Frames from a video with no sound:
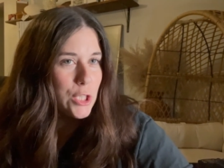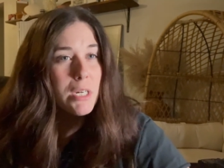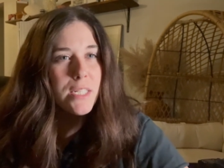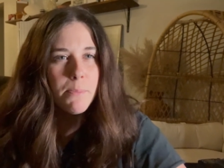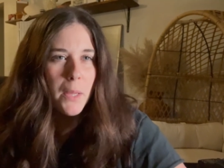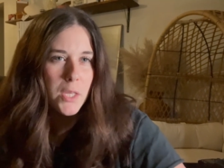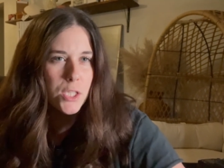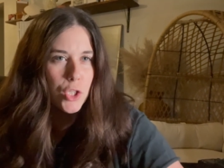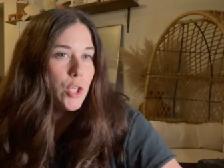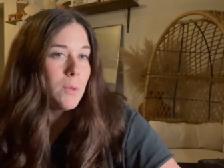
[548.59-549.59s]
you guys about this
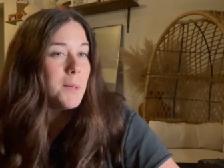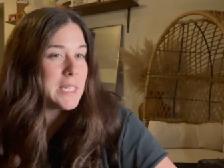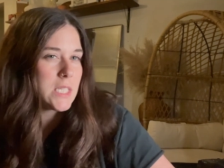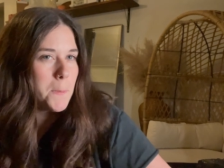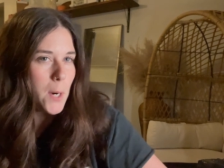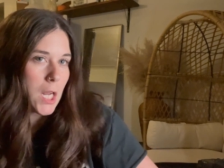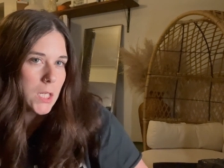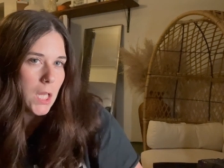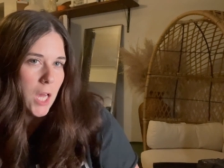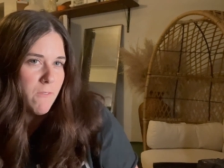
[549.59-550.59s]
new amazing
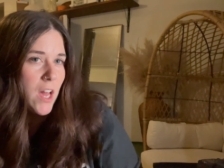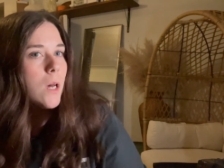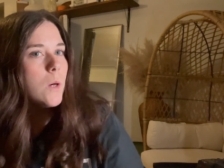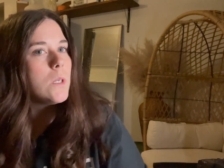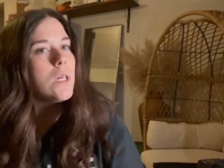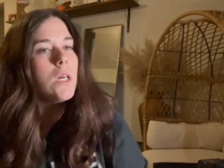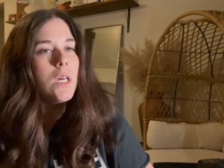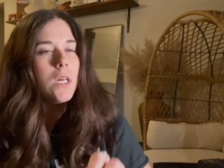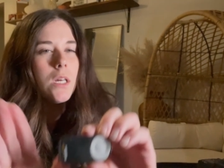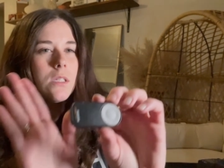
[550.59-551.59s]
product that I found.
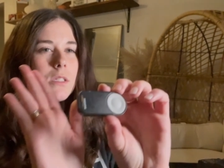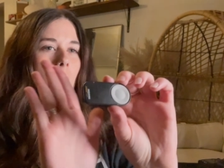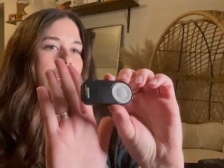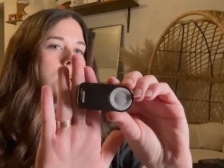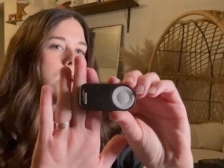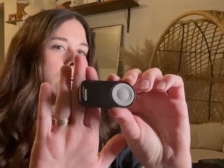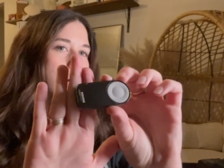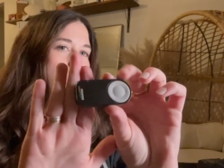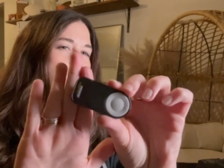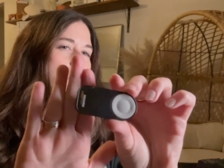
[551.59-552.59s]
It's called a
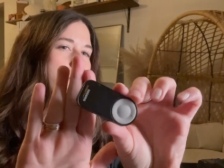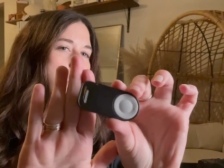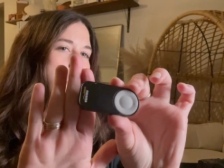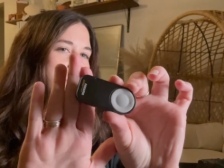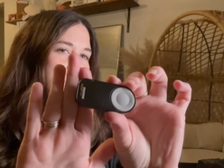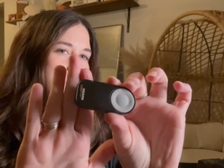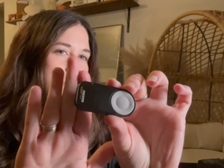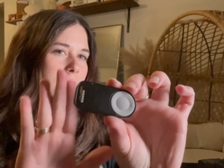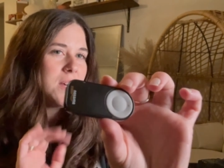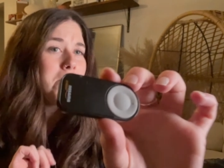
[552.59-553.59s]
remote
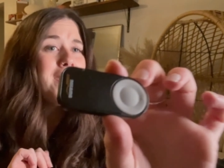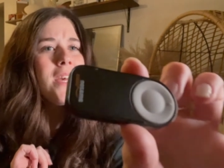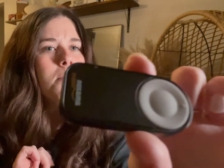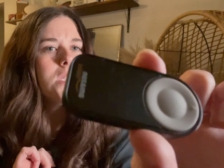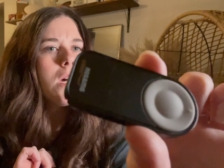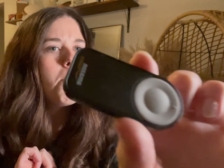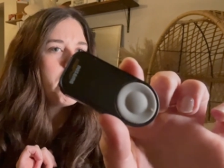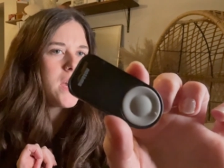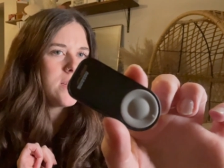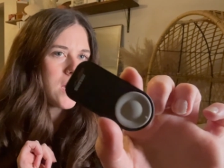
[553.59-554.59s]
by Amazon
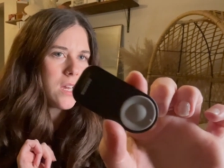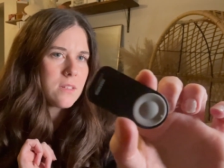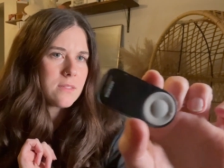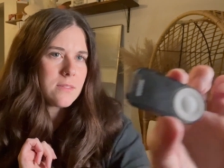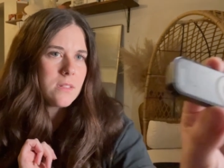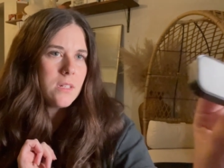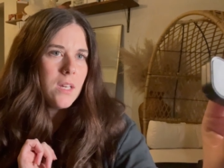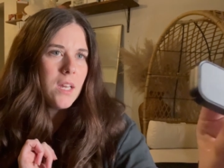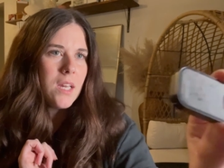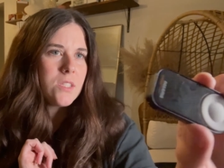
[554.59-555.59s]
Physics.
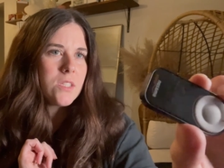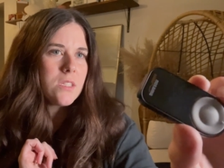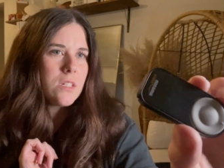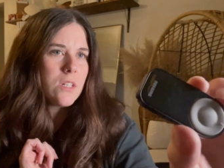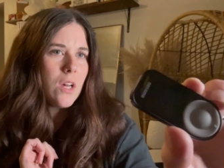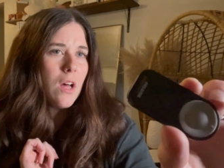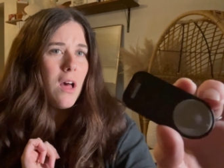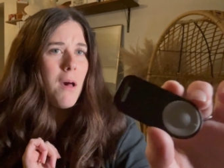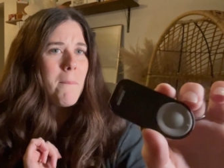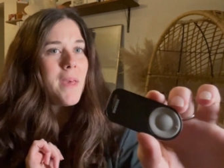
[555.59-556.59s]
It's
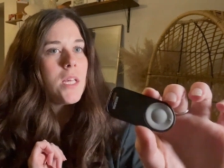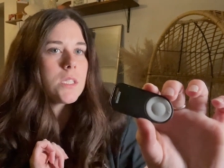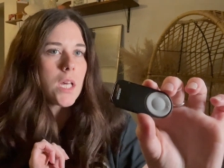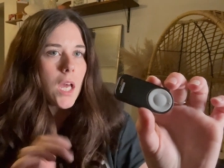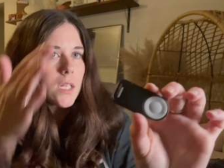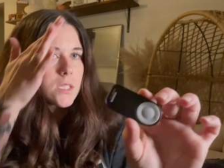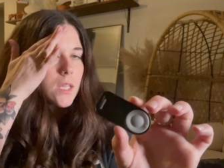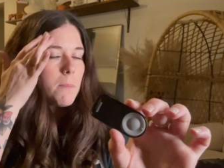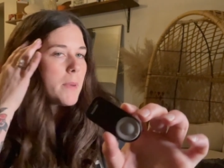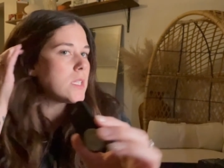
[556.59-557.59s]
amazing. It's like
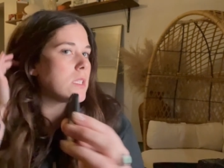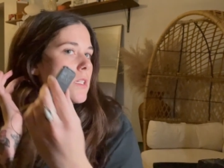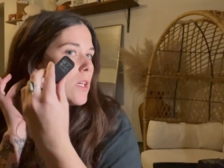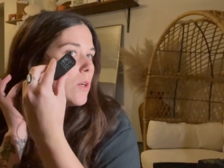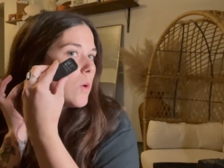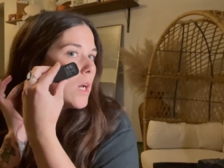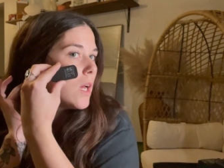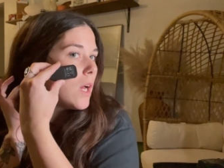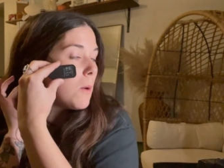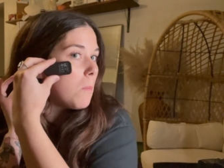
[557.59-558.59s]
the best new
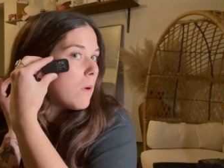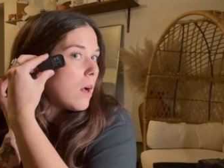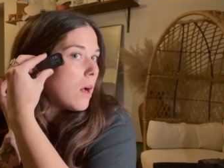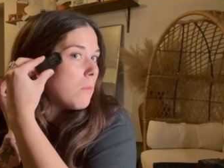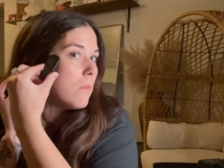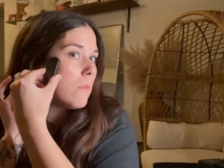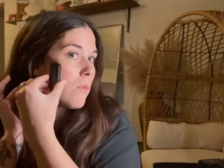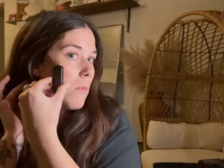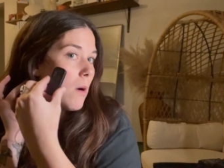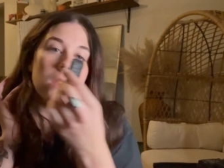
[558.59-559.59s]

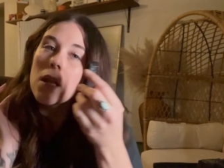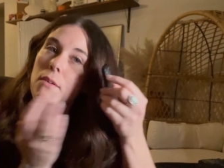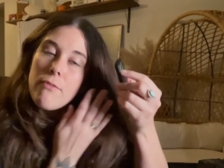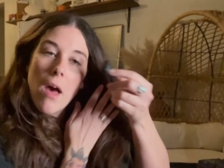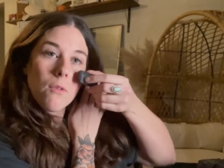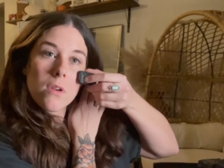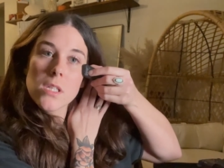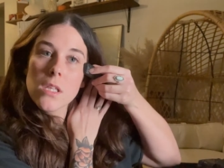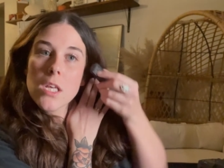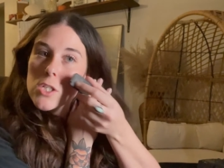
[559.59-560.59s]
remote that I've found
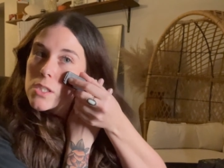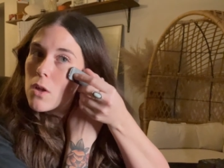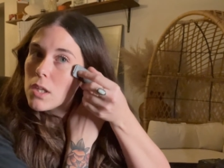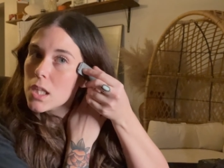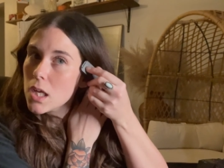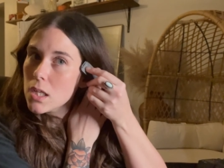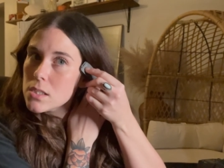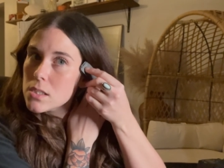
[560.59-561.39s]
recently. You just go like this.